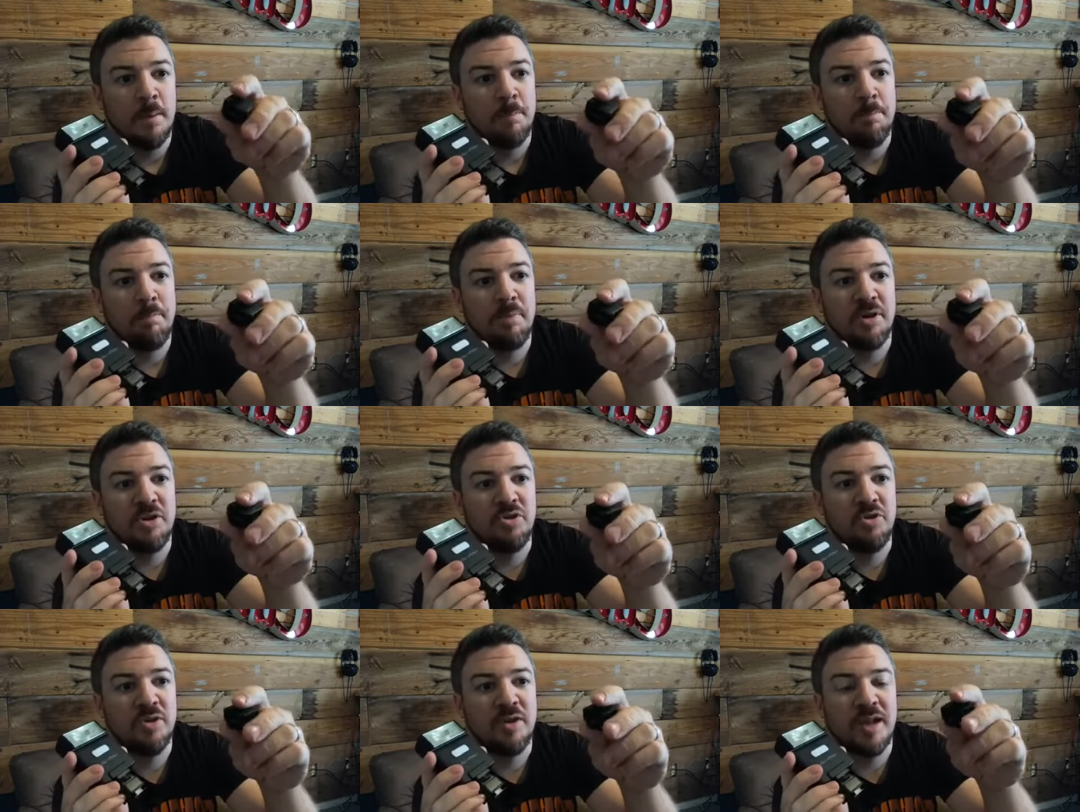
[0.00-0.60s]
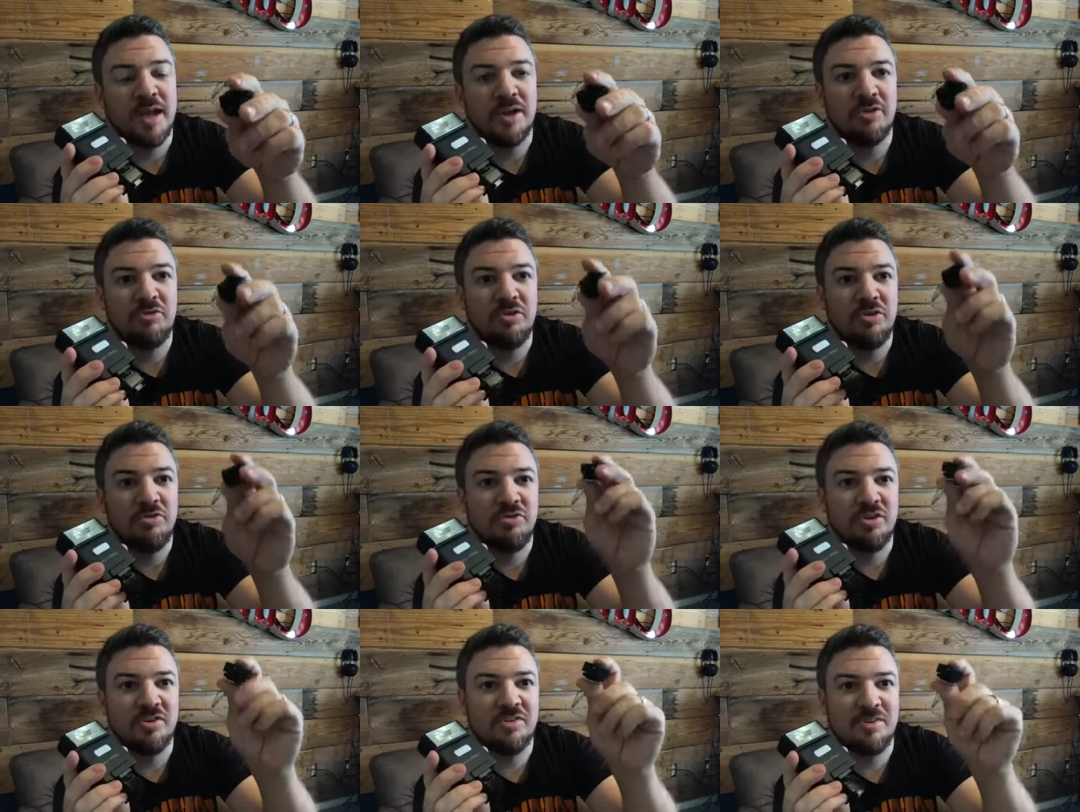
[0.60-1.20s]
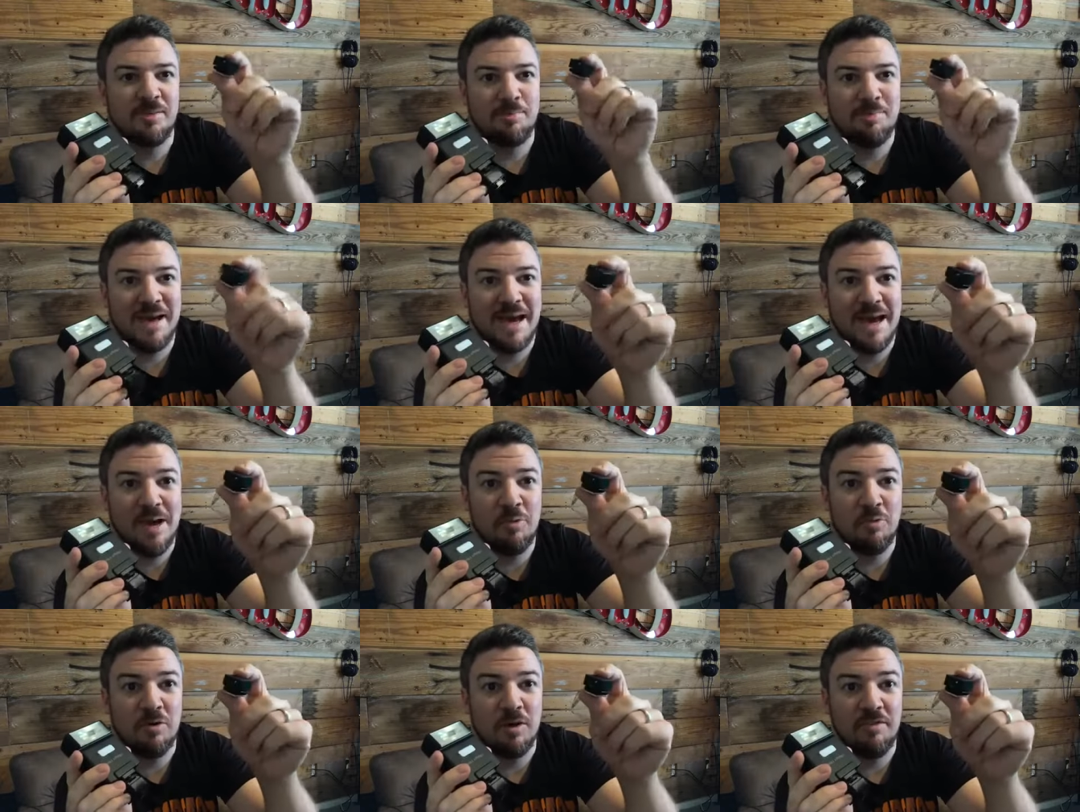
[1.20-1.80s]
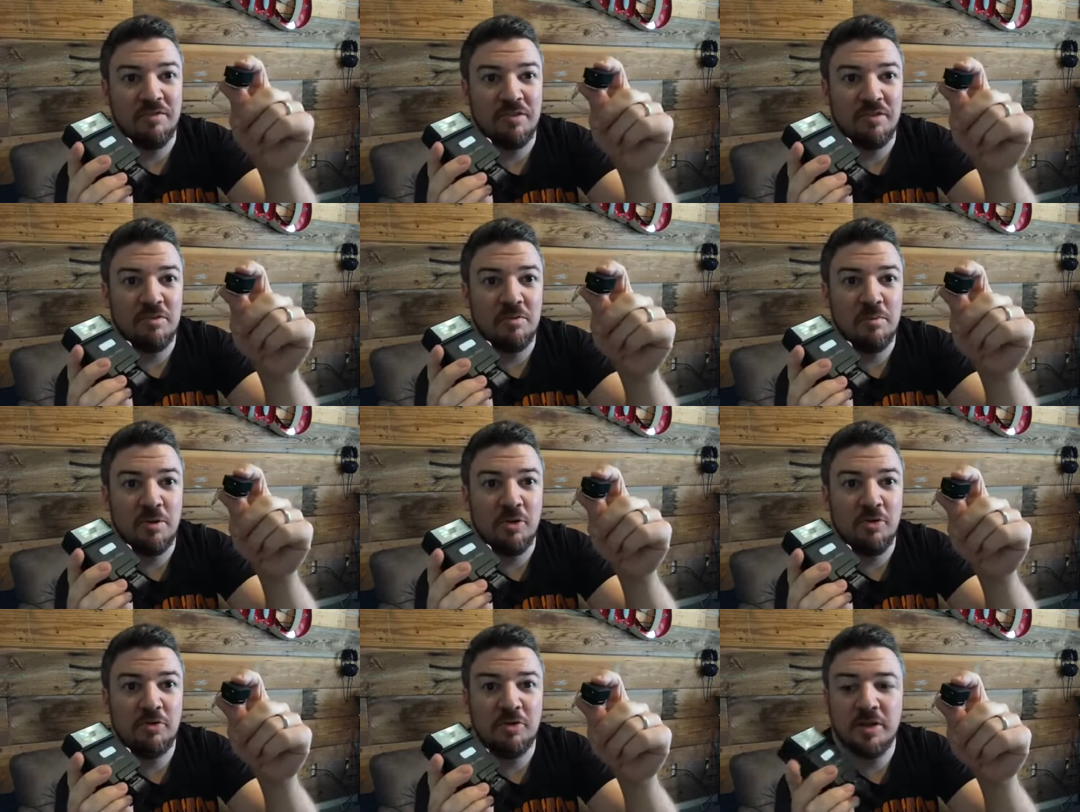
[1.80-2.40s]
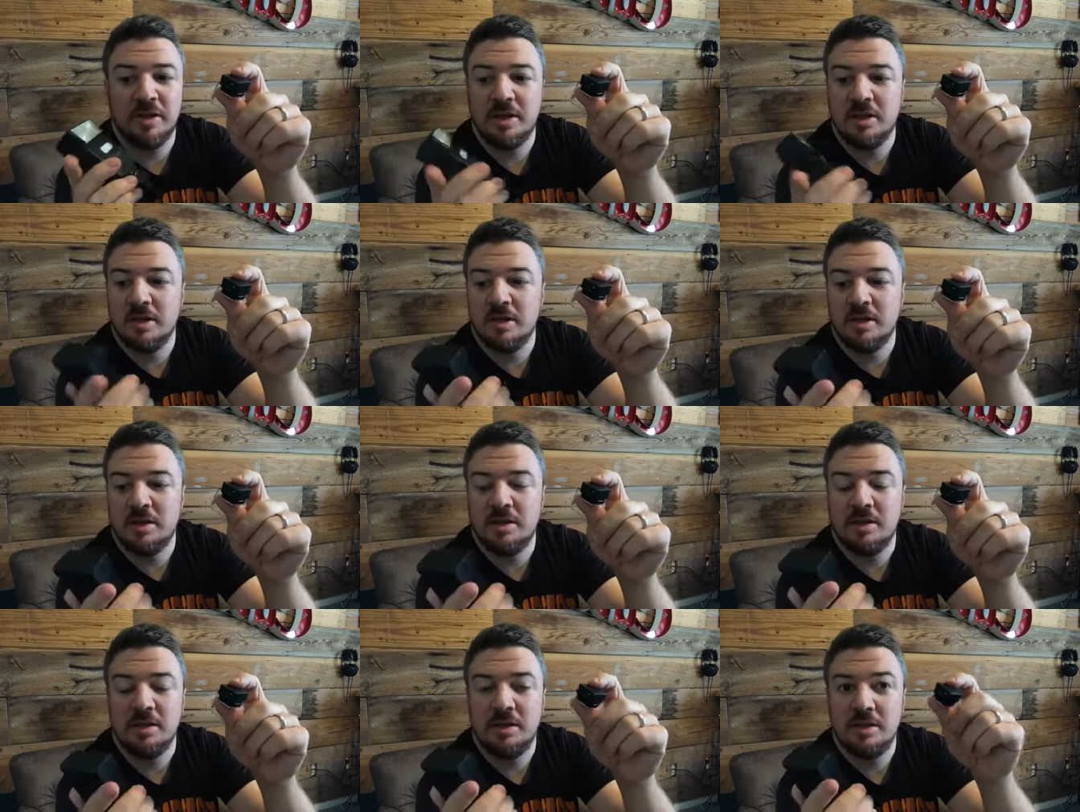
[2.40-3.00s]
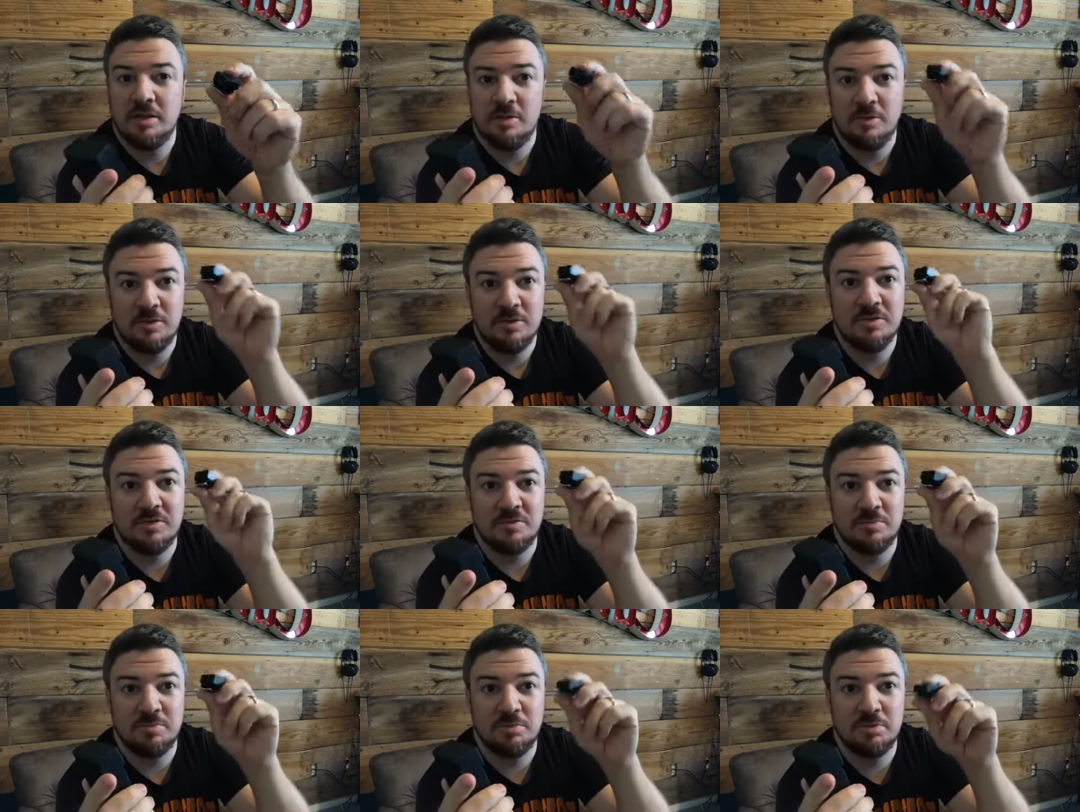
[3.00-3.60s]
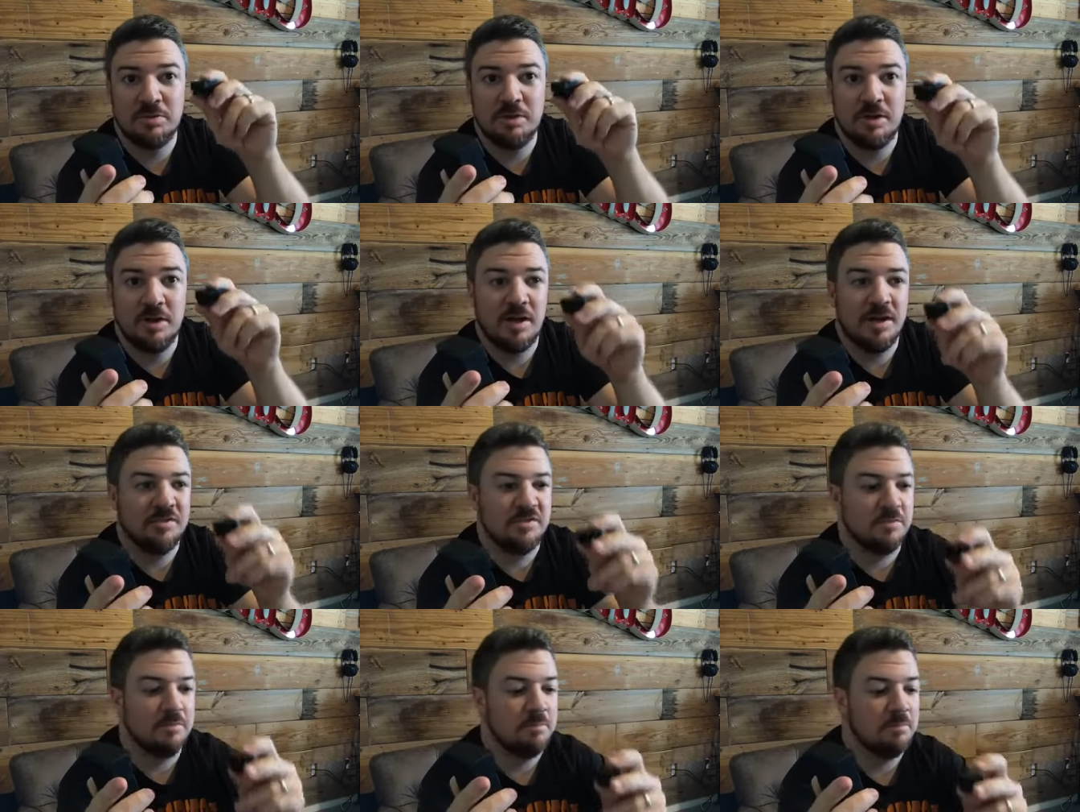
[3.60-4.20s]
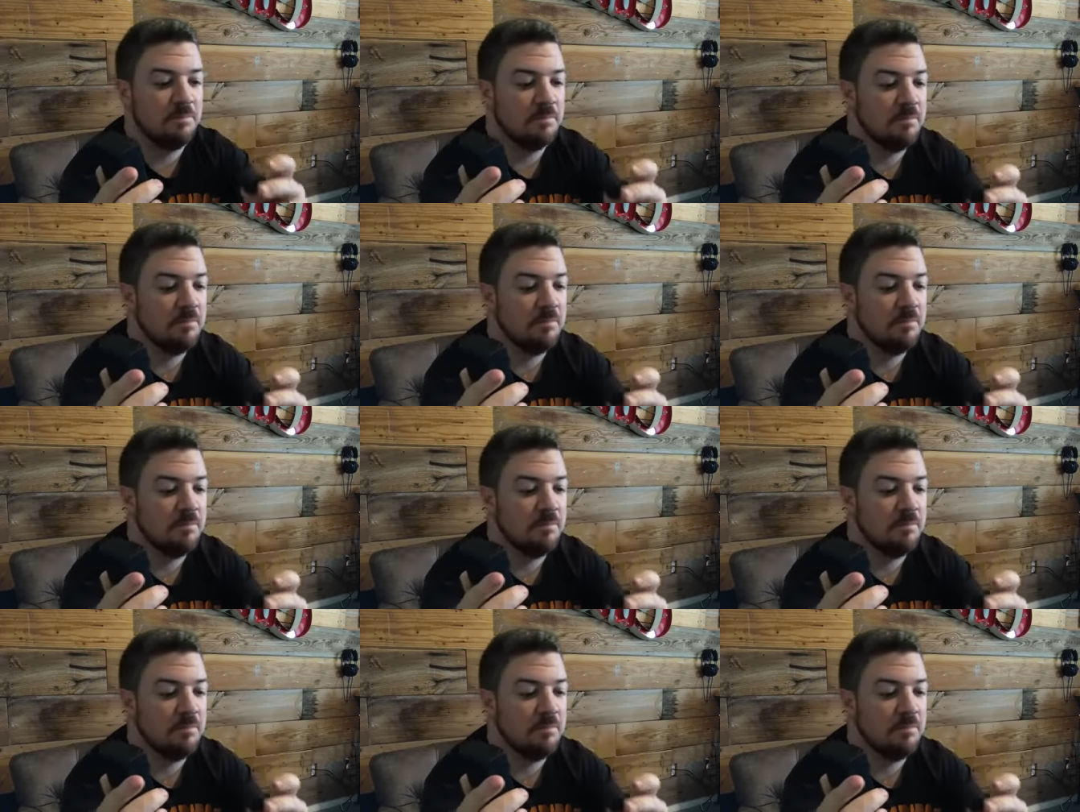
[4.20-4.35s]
but you can actually adjust the power of it remotely, which is pretty awesome,